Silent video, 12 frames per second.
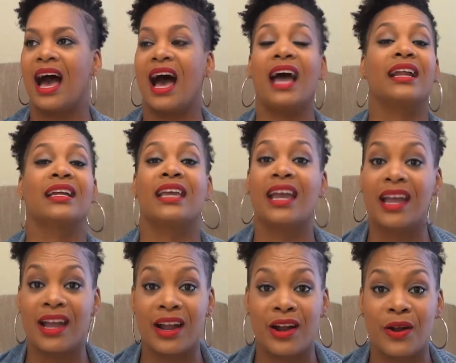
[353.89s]
I didn't
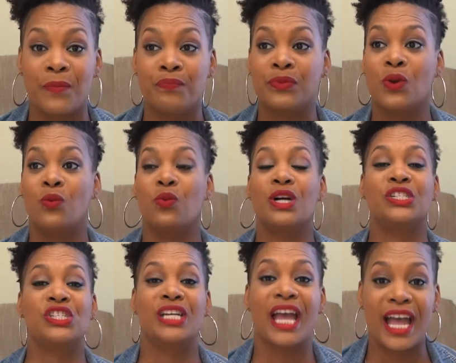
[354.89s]
care what
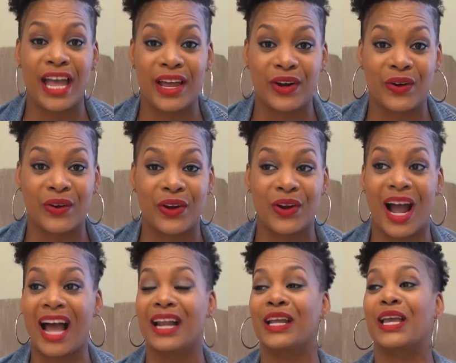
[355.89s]
she had on her.
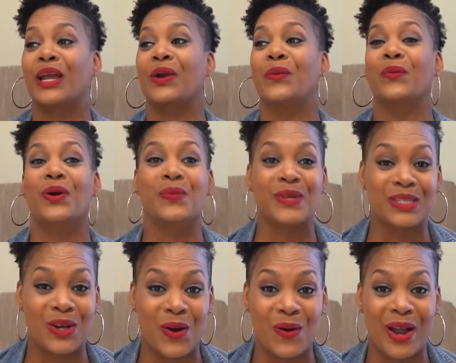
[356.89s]
I didn't care what was
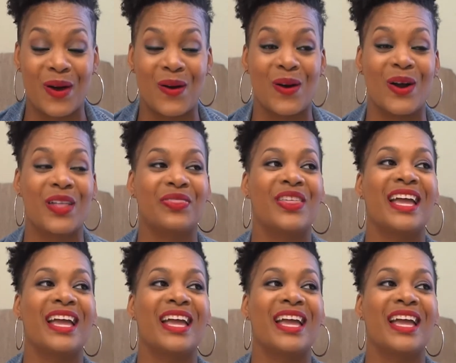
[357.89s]
going on.